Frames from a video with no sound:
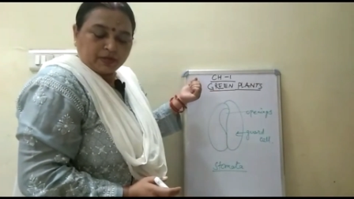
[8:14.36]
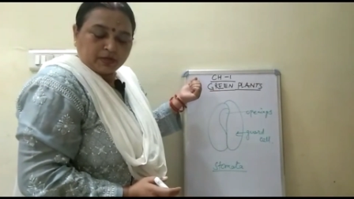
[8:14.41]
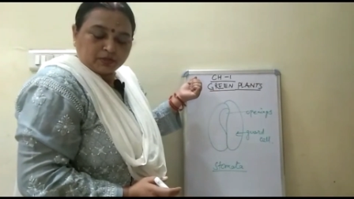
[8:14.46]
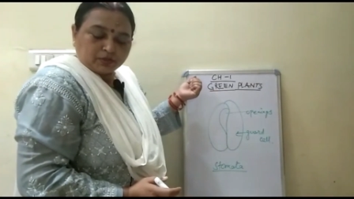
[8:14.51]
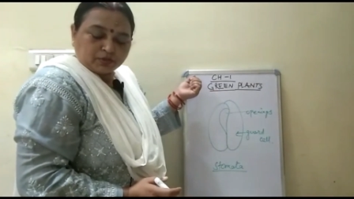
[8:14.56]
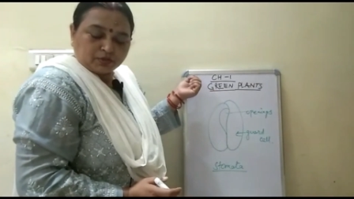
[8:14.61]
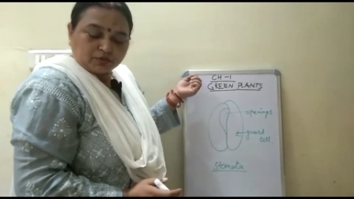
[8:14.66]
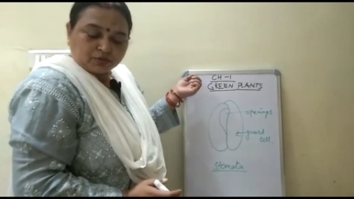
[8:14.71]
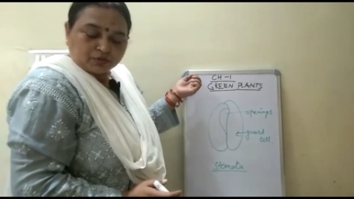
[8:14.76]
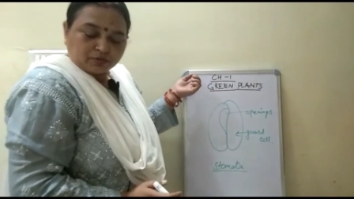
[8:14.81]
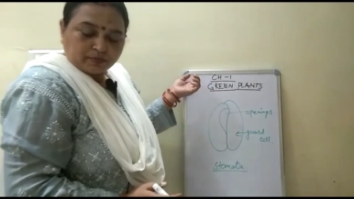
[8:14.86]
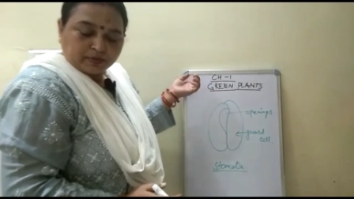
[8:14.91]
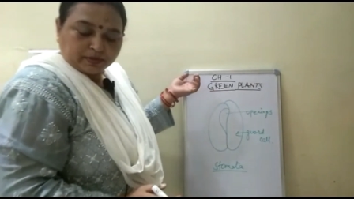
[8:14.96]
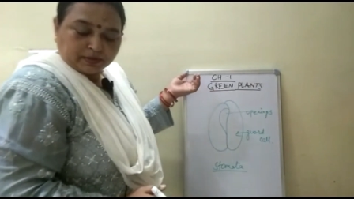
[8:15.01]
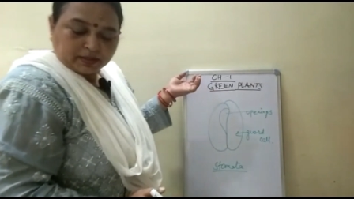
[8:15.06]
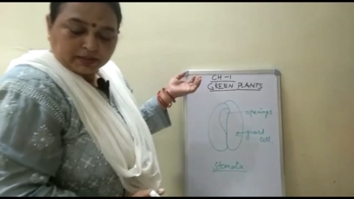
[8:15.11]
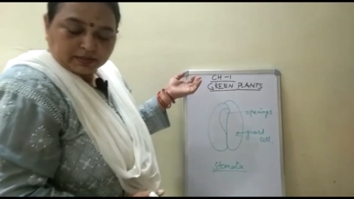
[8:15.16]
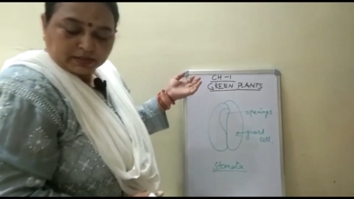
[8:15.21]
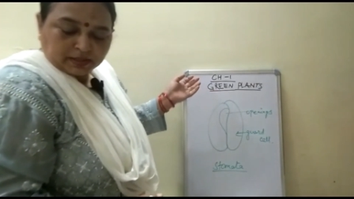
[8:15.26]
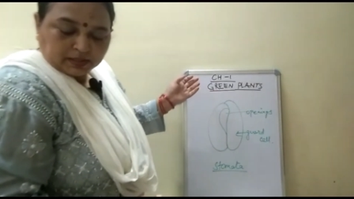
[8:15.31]
So
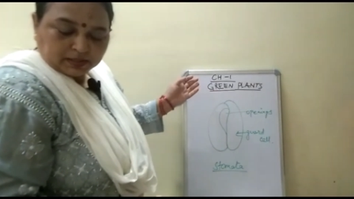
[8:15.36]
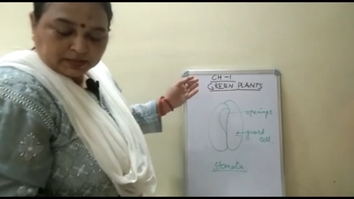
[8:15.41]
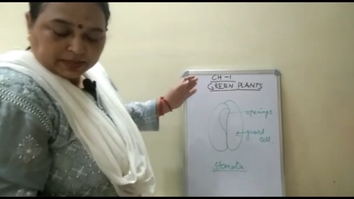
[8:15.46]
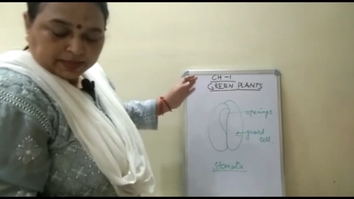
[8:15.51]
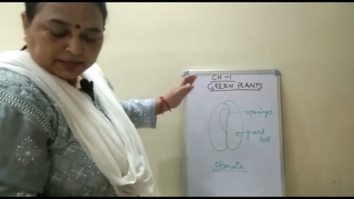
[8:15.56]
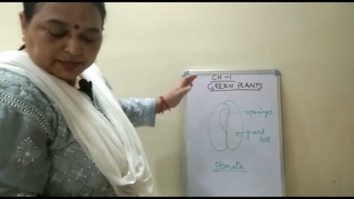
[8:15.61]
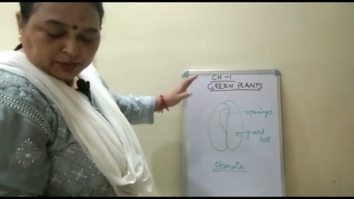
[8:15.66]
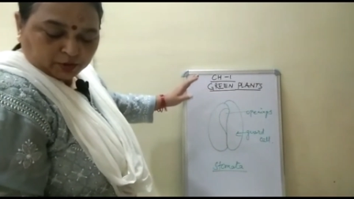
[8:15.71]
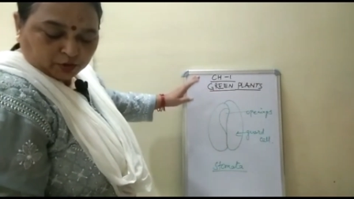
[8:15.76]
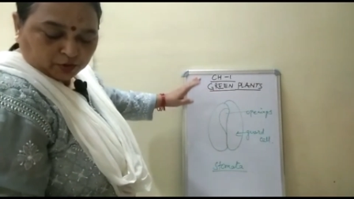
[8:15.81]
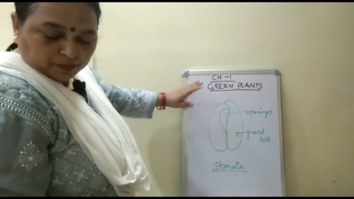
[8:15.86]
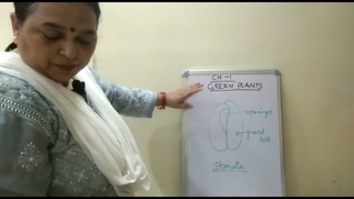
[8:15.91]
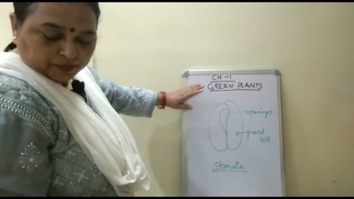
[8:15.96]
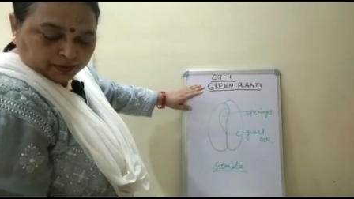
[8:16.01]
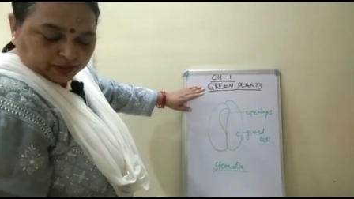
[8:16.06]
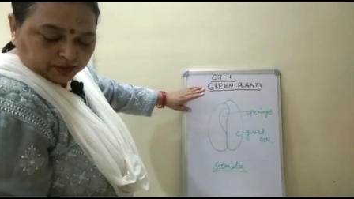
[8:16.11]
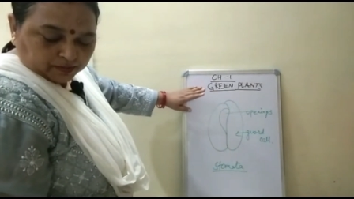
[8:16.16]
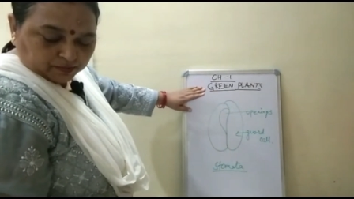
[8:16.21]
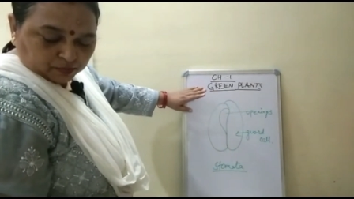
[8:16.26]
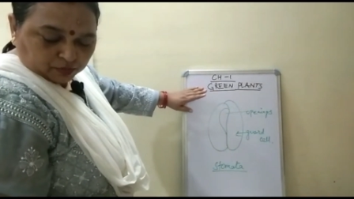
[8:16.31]
stomatas are tiny
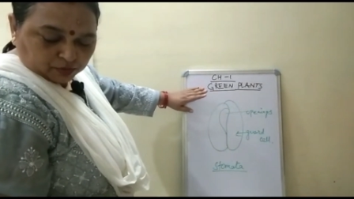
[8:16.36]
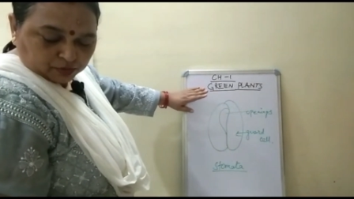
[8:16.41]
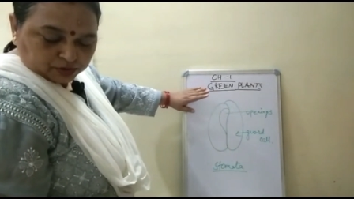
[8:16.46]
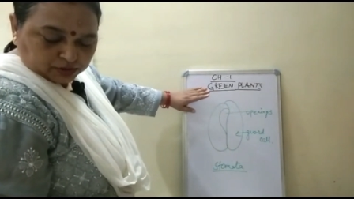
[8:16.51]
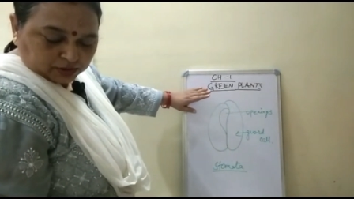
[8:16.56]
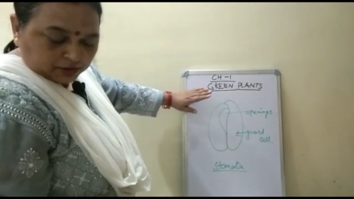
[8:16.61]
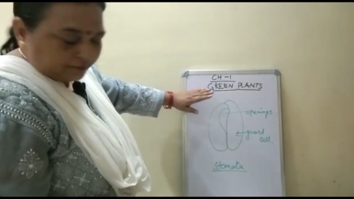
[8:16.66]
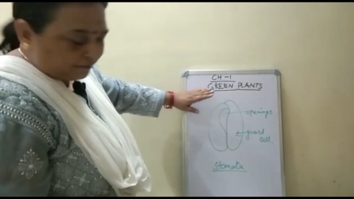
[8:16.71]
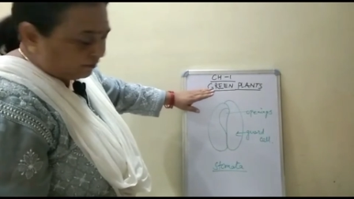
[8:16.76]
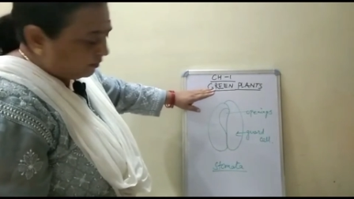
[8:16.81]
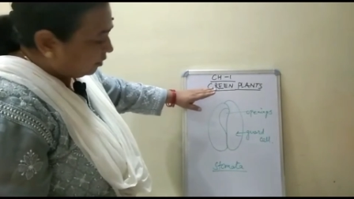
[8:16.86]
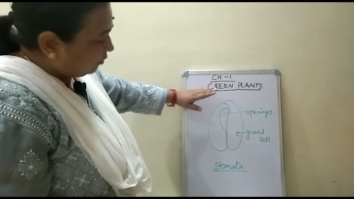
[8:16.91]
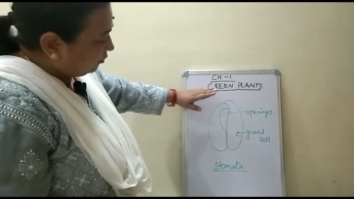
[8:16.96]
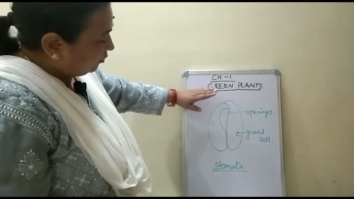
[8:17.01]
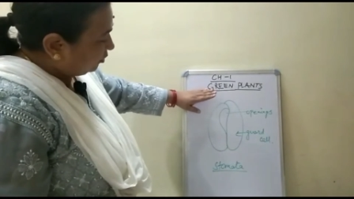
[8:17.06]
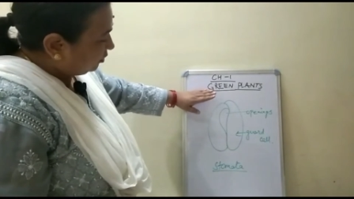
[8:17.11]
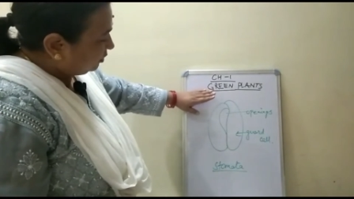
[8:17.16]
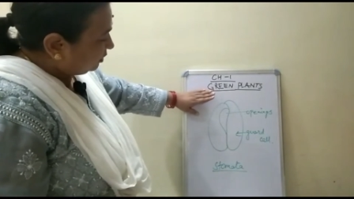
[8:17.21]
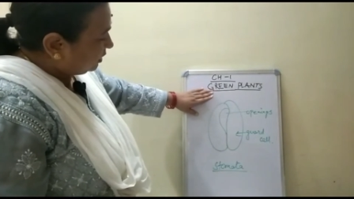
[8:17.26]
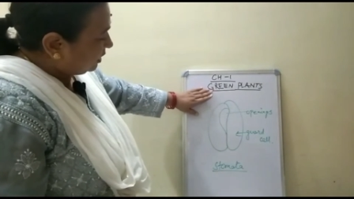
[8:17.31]
opening mostly found
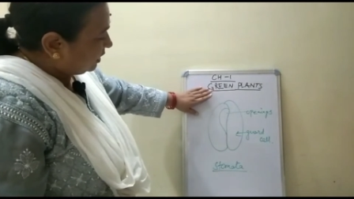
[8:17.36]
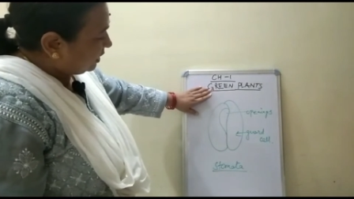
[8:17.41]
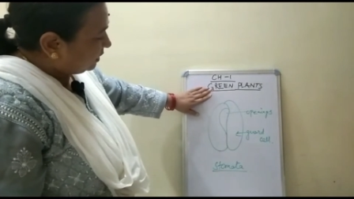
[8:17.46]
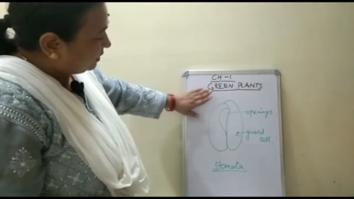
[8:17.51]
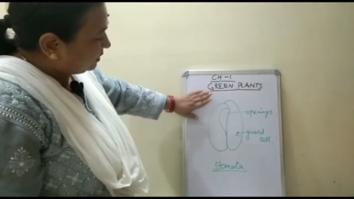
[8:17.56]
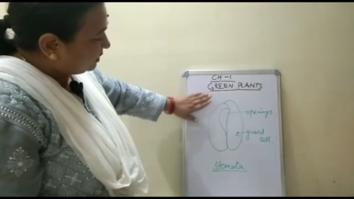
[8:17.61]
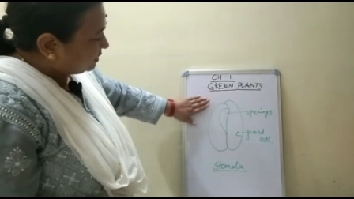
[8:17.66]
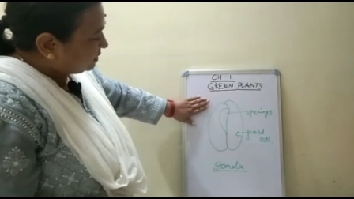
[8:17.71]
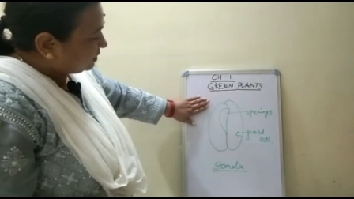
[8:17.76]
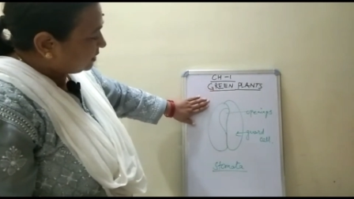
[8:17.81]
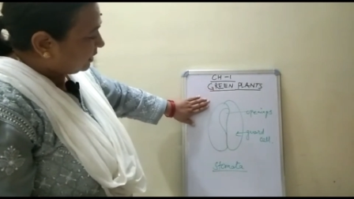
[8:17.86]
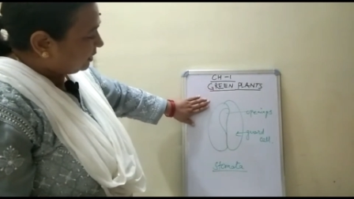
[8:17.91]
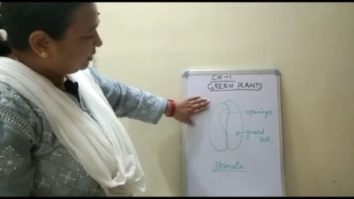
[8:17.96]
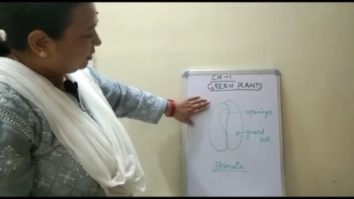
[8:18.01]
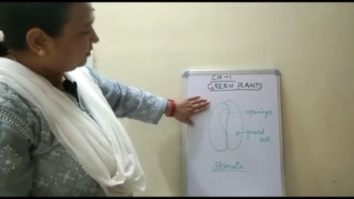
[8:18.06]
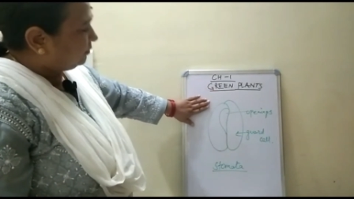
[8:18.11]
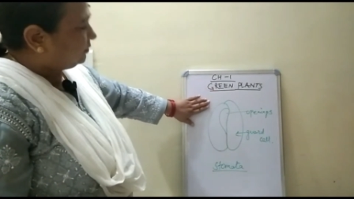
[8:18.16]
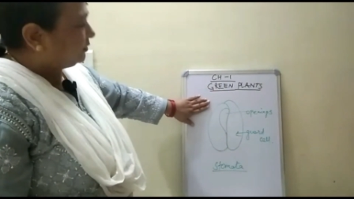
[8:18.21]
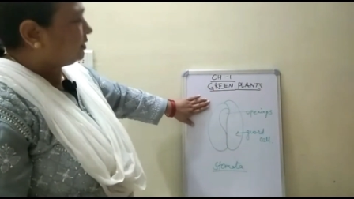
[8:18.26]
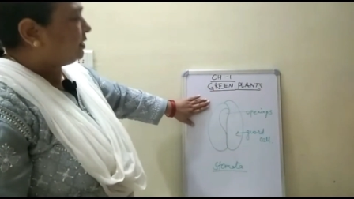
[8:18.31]
on the underside
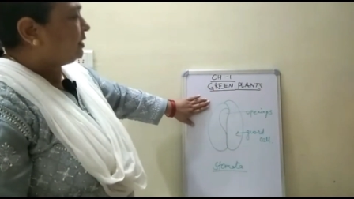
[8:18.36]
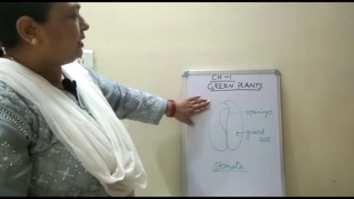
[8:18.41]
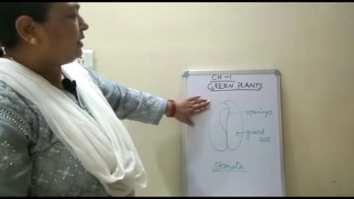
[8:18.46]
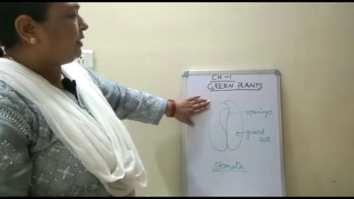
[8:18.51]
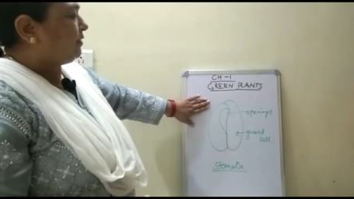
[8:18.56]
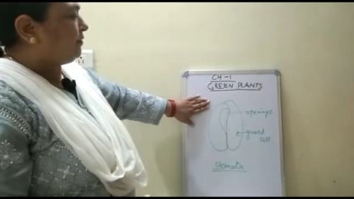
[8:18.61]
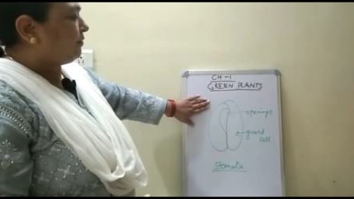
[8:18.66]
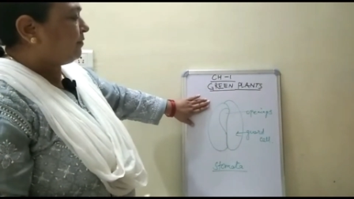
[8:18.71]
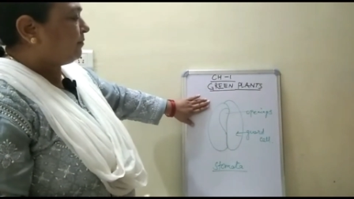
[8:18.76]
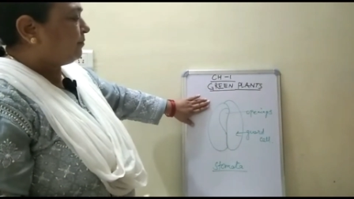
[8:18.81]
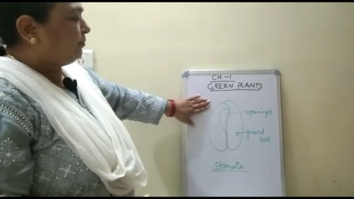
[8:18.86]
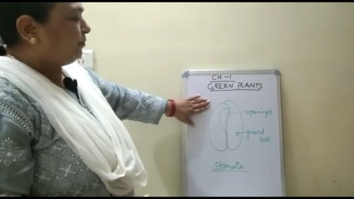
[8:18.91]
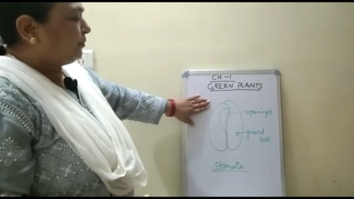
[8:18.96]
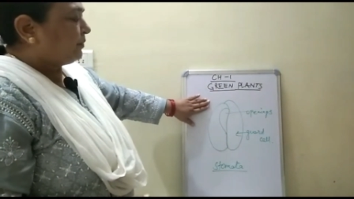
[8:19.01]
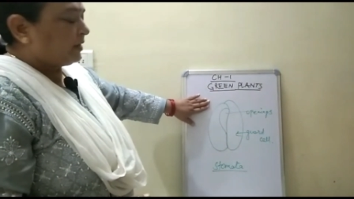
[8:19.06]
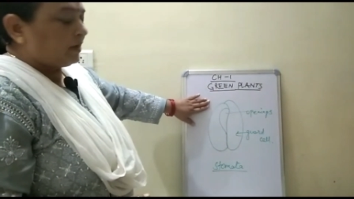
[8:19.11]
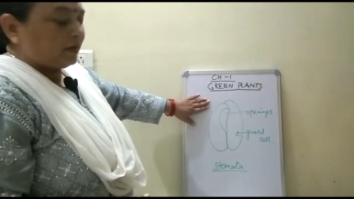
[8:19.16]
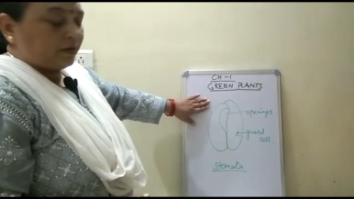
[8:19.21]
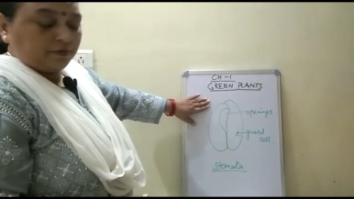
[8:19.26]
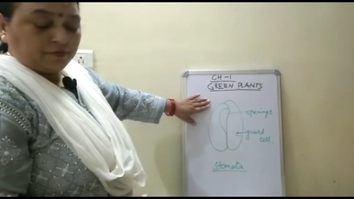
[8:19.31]
of the leaf,
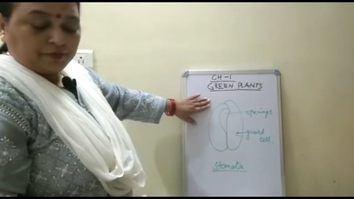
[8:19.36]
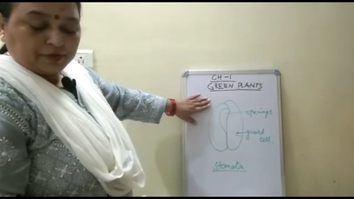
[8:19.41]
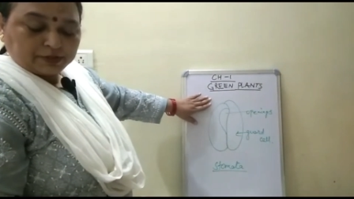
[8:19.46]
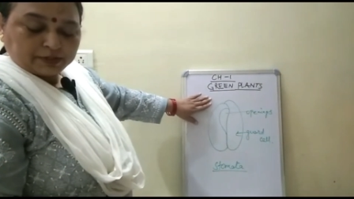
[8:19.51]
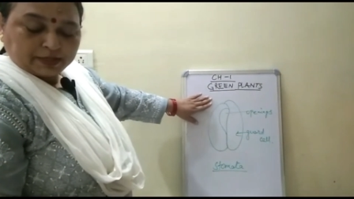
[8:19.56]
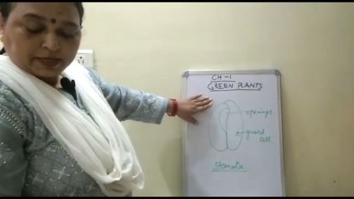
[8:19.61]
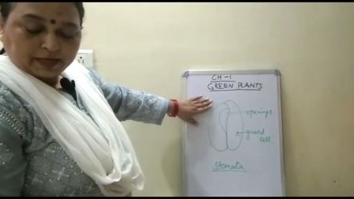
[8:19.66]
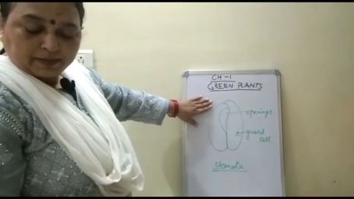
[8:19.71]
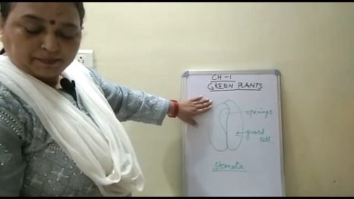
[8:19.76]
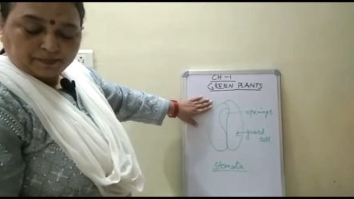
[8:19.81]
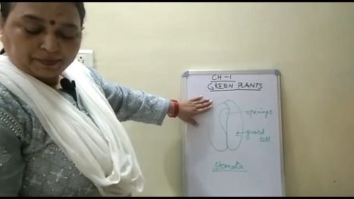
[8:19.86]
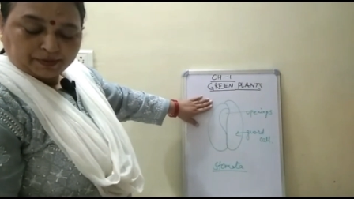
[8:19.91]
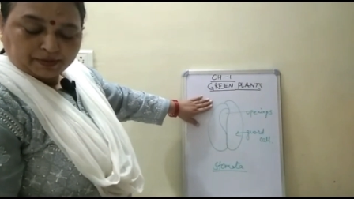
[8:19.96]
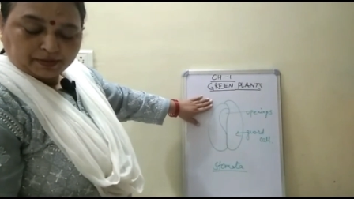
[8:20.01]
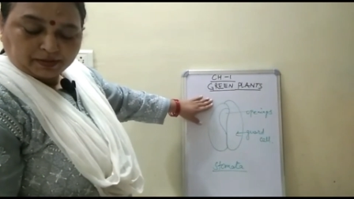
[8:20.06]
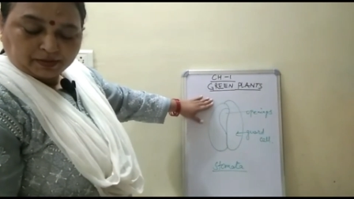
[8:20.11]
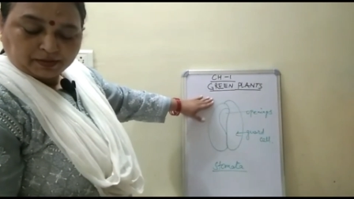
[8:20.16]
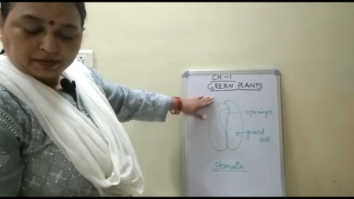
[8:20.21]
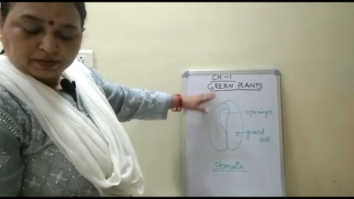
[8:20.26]
which help in